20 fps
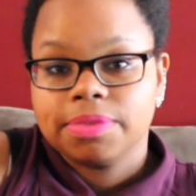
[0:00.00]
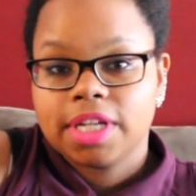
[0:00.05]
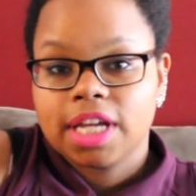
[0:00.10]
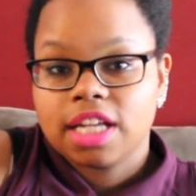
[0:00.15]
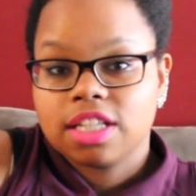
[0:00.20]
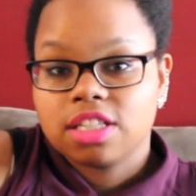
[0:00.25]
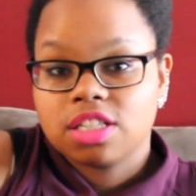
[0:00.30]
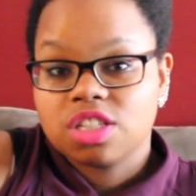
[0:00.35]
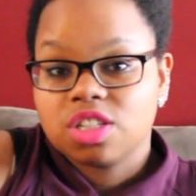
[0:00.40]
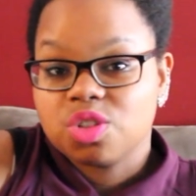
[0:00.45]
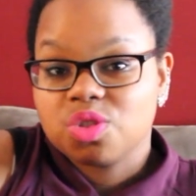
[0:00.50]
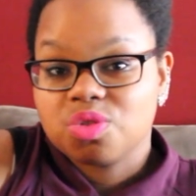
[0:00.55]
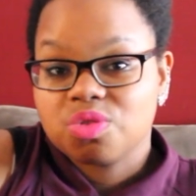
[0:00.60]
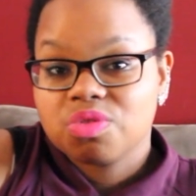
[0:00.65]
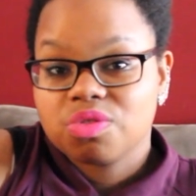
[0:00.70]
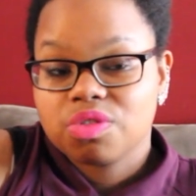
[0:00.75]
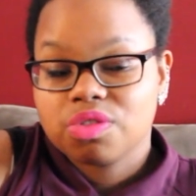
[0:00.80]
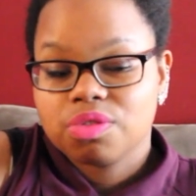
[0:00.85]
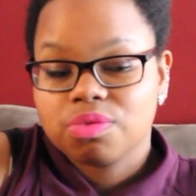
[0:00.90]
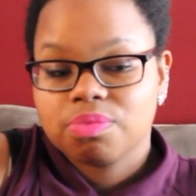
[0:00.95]
It's the
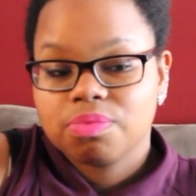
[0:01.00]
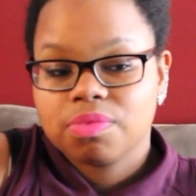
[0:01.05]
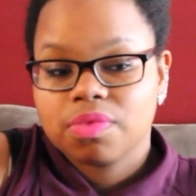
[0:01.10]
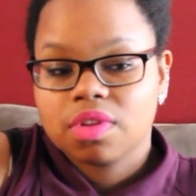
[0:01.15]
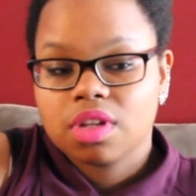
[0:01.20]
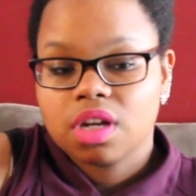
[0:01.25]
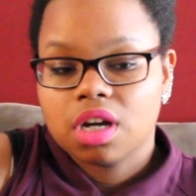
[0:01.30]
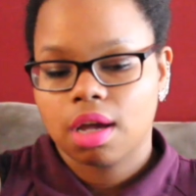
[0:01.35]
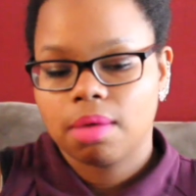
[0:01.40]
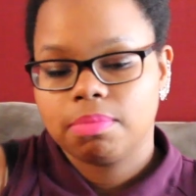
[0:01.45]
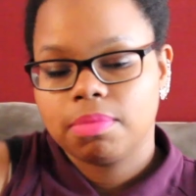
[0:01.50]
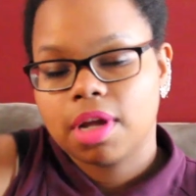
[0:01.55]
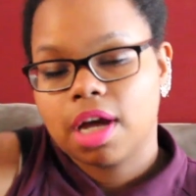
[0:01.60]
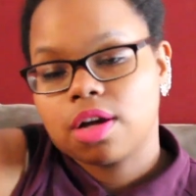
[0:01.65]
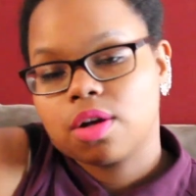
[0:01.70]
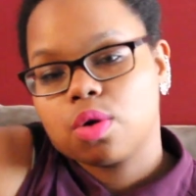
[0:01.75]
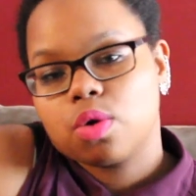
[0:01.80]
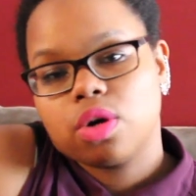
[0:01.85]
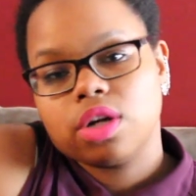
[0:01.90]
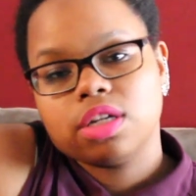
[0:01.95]
truth. I'm
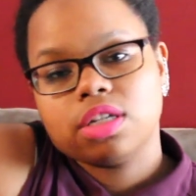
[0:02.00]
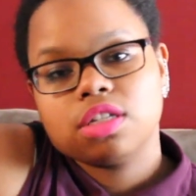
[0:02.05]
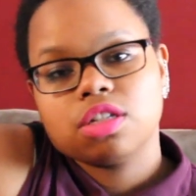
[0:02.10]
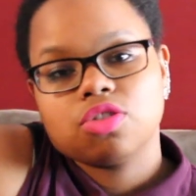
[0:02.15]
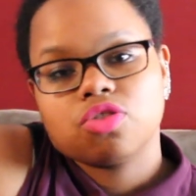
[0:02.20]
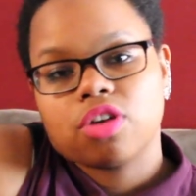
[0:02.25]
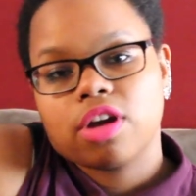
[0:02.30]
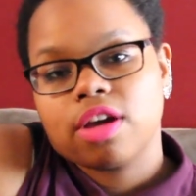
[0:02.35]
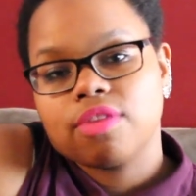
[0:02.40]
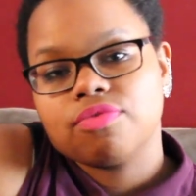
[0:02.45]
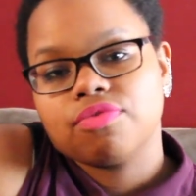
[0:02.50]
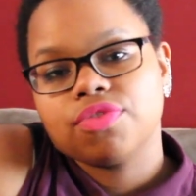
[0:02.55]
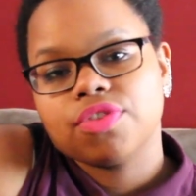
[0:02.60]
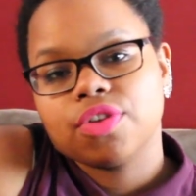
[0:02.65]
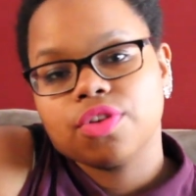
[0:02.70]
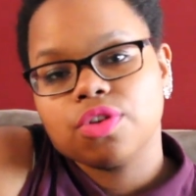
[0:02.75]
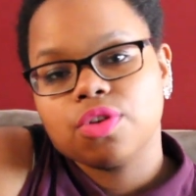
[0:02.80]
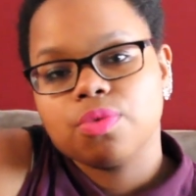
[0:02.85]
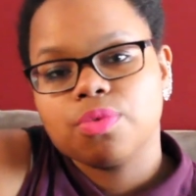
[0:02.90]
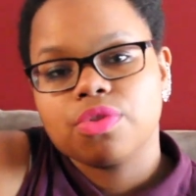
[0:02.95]
not going to try and
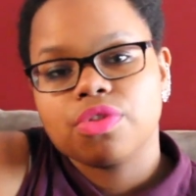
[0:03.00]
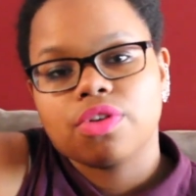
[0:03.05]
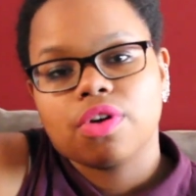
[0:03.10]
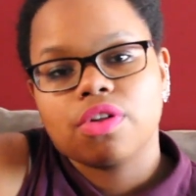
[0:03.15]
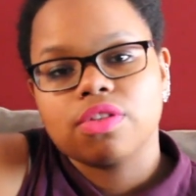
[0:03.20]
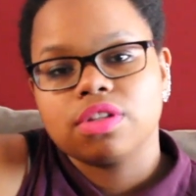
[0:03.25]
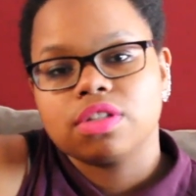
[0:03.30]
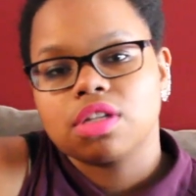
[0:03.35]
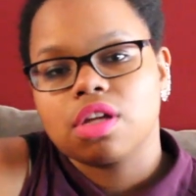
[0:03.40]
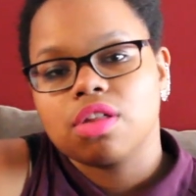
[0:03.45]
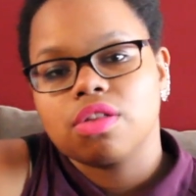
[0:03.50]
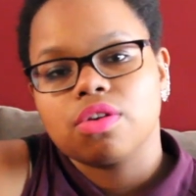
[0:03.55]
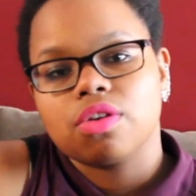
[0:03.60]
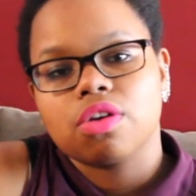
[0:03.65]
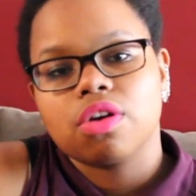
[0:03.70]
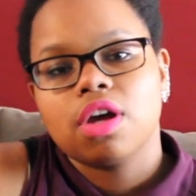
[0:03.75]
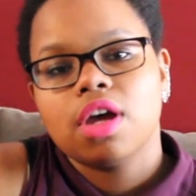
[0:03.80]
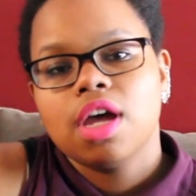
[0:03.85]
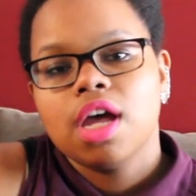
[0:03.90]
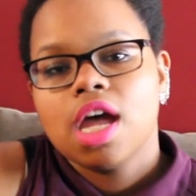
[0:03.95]
fill you with all these
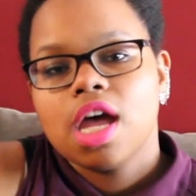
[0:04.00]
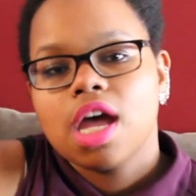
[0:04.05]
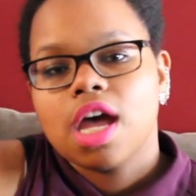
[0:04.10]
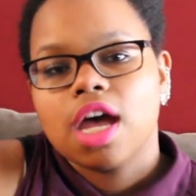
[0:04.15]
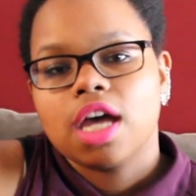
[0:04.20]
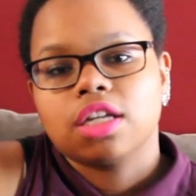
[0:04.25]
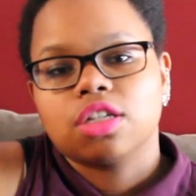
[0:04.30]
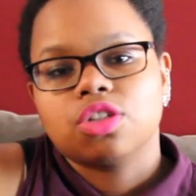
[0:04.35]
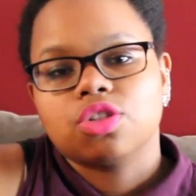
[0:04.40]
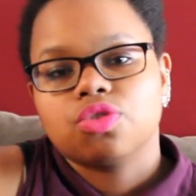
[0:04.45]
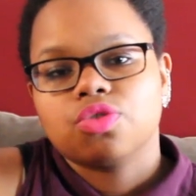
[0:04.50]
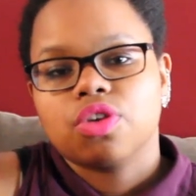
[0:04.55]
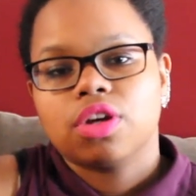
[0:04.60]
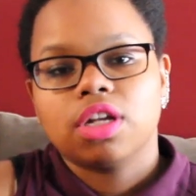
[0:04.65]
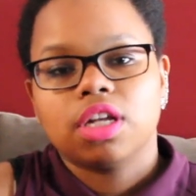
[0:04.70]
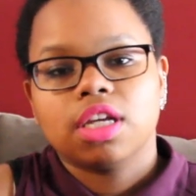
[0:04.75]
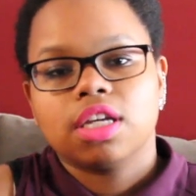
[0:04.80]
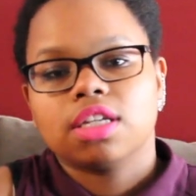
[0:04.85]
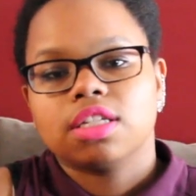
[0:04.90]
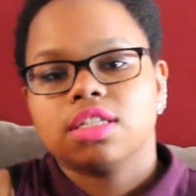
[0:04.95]
other
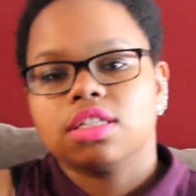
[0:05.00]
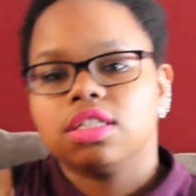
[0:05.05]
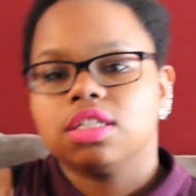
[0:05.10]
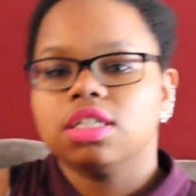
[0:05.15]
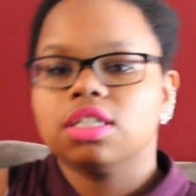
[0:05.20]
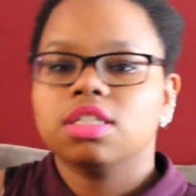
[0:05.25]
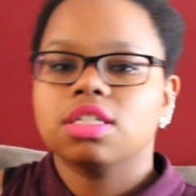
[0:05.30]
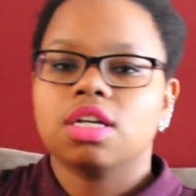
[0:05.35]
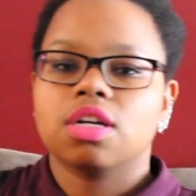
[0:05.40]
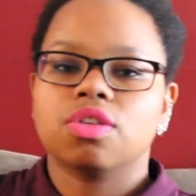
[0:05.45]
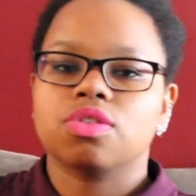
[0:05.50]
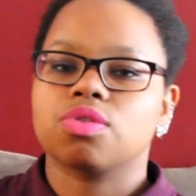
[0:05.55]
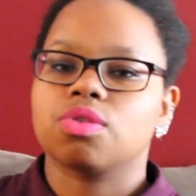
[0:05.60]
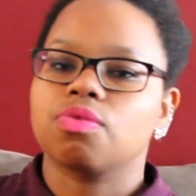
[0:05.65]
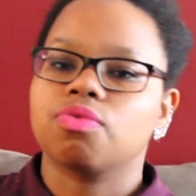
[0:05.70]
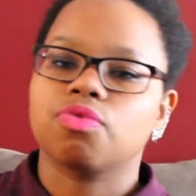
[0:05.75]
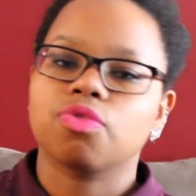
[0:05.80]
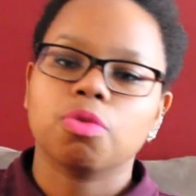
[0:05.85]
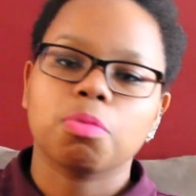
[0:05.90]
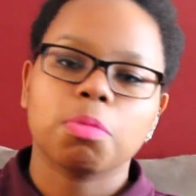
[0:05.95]
extraneous details or
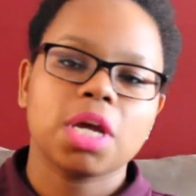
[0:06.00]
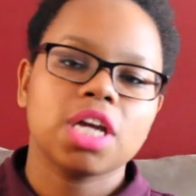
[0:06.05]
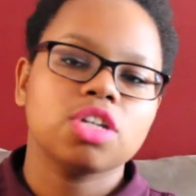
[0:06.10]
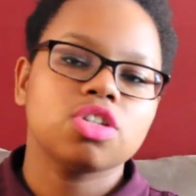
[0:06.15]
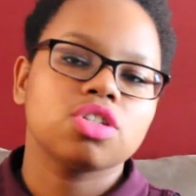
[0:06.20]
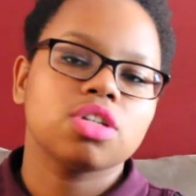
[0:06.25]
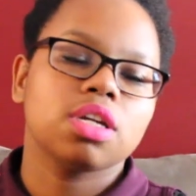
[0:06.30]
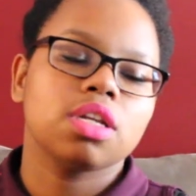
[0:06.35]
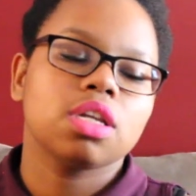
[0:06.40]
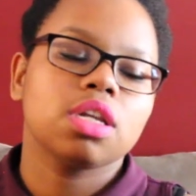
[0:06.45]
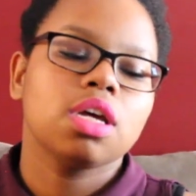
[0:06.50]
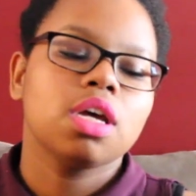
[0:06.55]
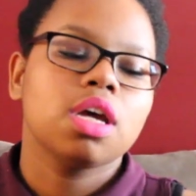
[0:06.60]
information.